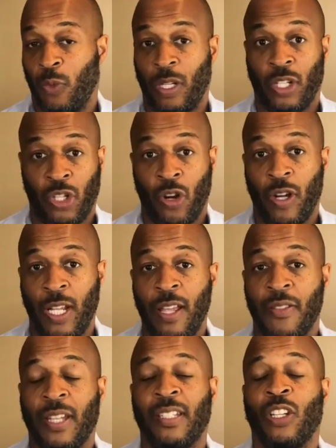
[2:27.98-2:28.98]
attorney
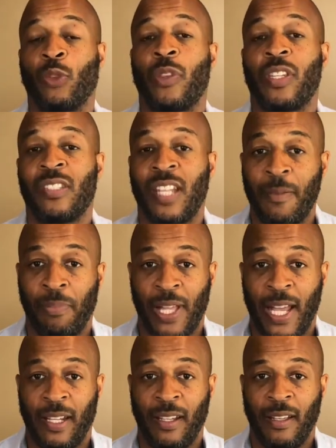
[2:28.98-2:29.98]
that deals with estate
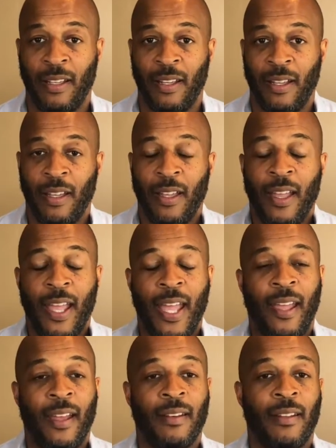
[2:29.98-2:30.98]
planning,
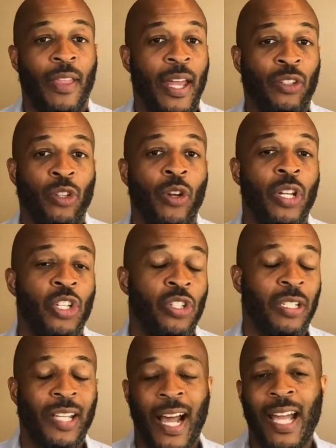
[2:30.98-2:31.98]
and that attorney
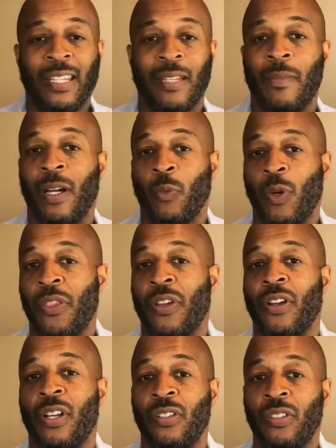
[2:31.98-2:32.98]
should guide them on what they're
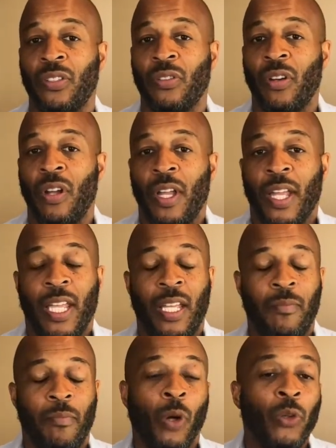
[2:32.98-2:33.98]
going to do.
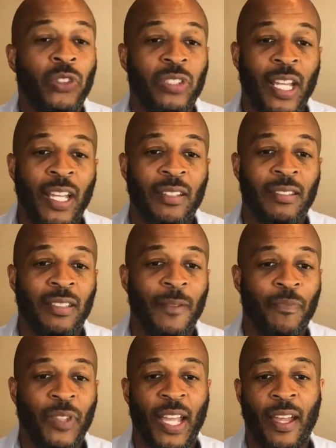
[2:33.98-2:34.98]
In most states,
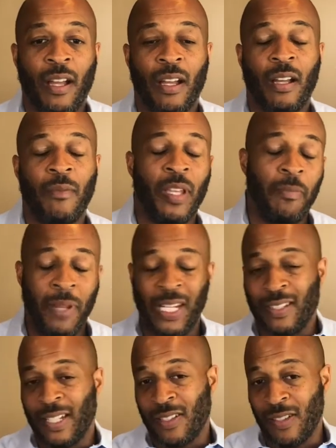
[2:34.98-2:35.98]
in many
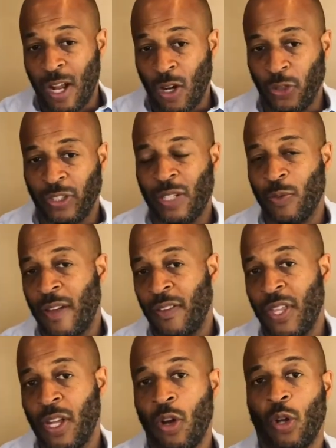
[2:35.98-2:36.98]
states, not all states, we have a
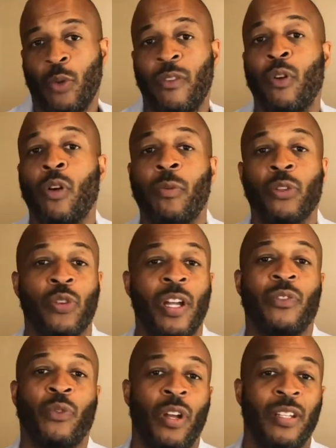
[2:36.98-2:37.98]
thing called a revocable
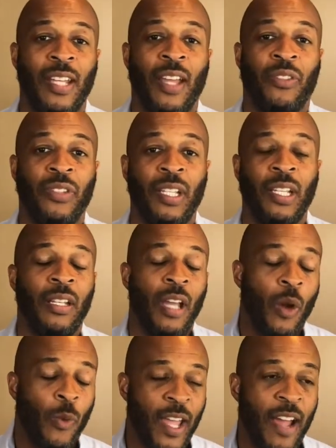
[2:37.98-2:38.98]
transfer on death deed.
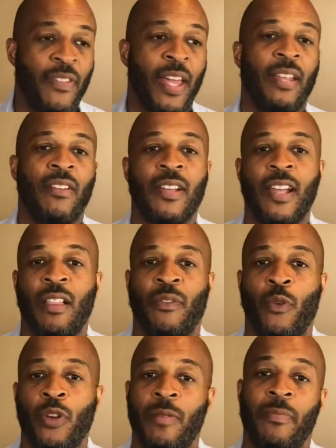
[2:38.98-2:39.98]
We have that here in California.